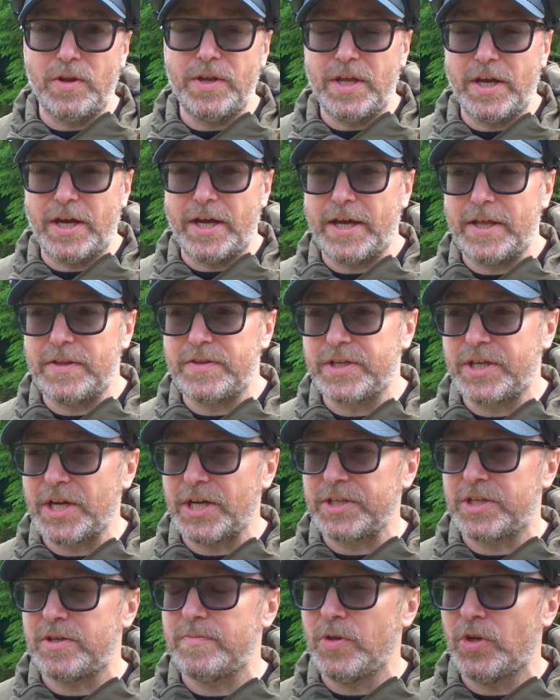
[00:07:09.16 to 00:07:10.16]
the
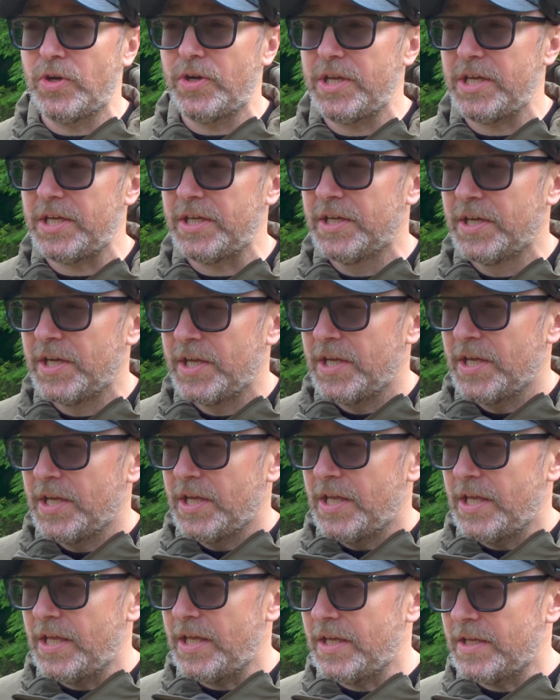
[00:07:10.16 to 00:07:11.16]
gun community
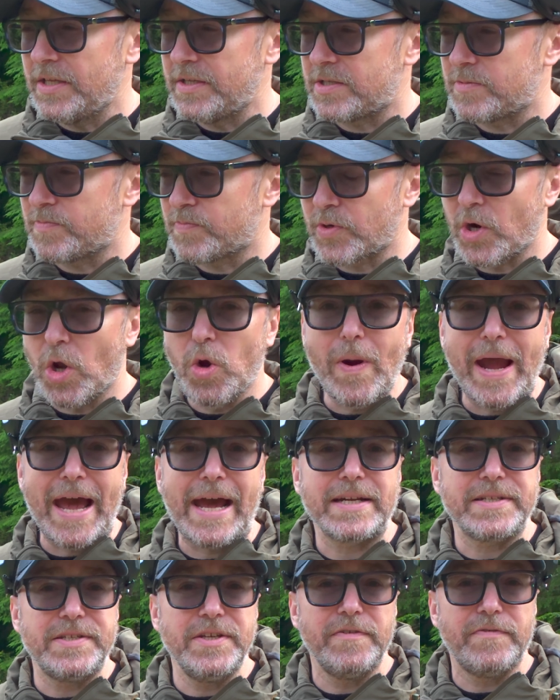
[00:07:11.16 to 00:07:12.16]
is
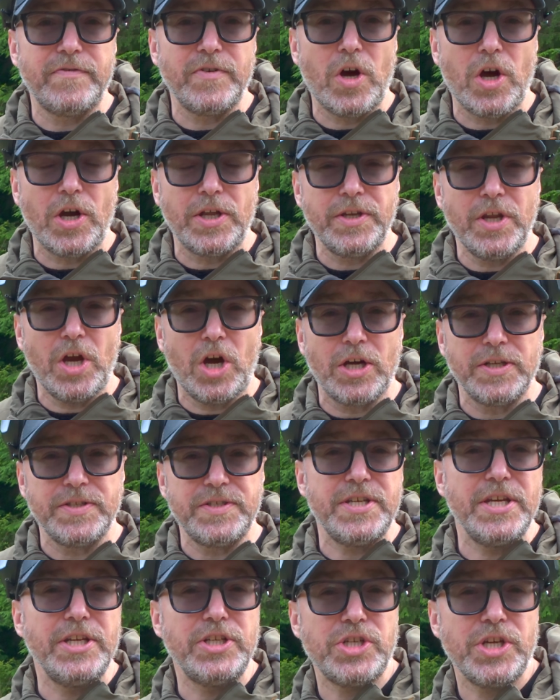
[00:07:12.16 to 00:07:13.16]
proactive on
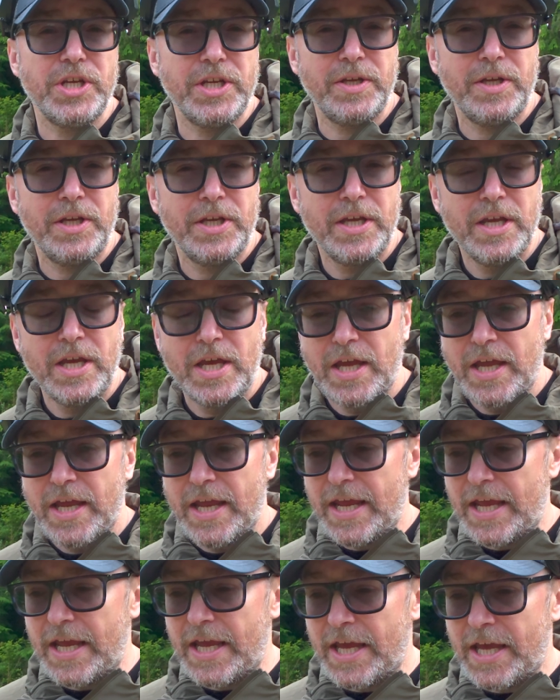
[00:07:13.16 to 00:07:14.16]
teaching
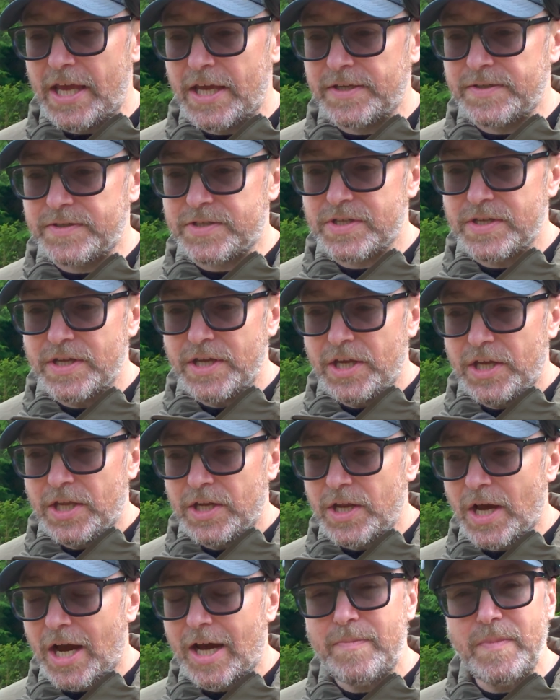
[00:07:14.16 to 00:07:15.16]
and
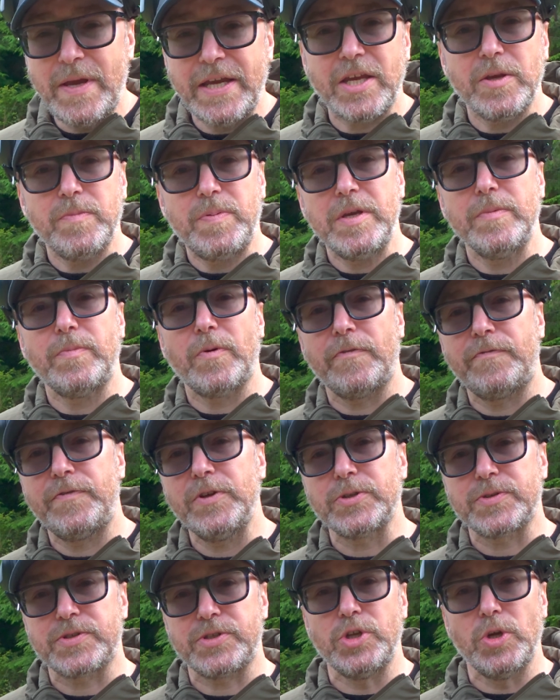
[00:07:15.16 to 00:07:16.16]
not making people
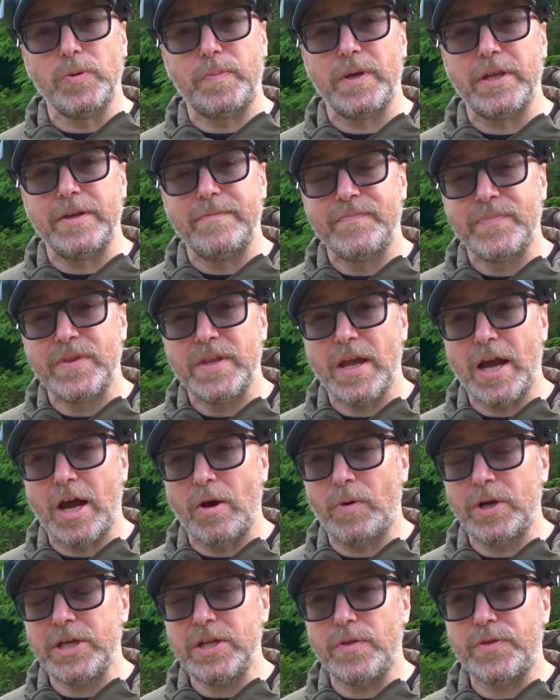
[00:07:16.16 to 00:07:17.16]
feel stupid. I
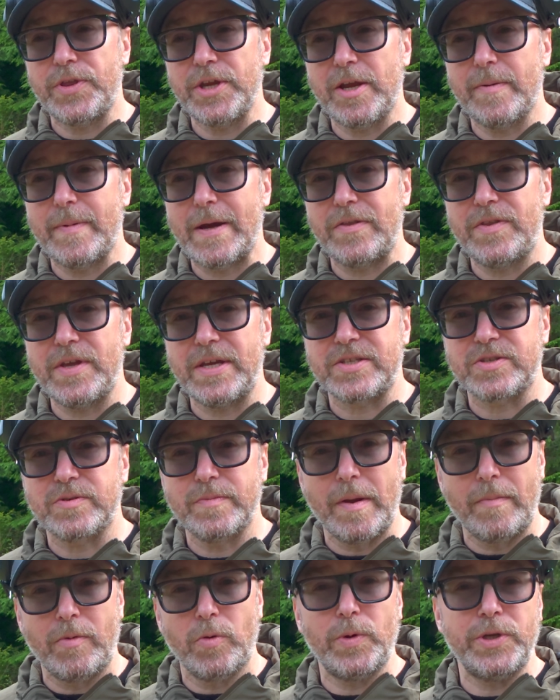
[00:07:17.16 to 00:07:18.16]
want you to think about this.
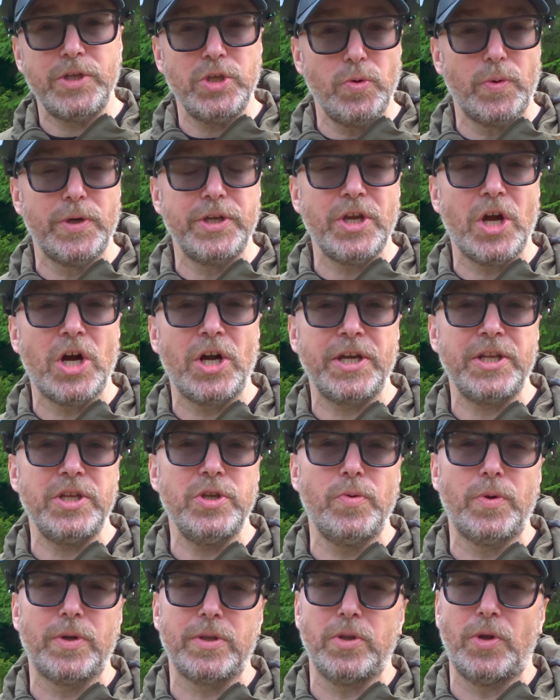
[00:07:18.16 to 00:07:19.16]
Remember when you were young and
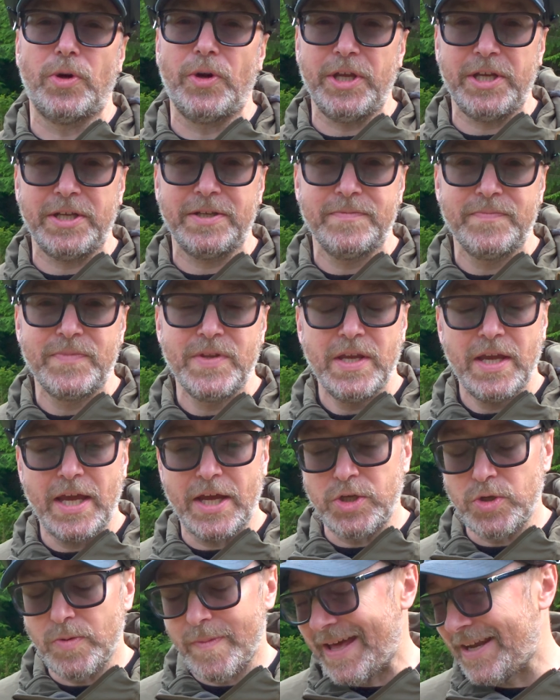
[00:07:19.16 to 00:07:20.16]
you were learning
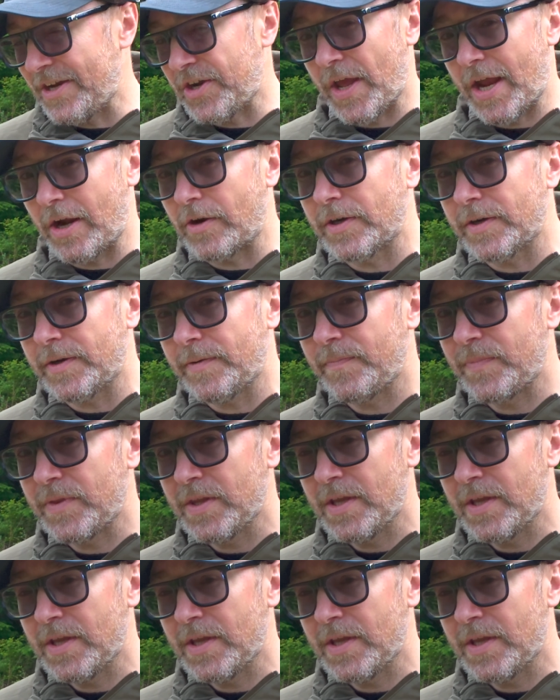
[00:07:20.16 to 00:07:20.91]
and you made an error?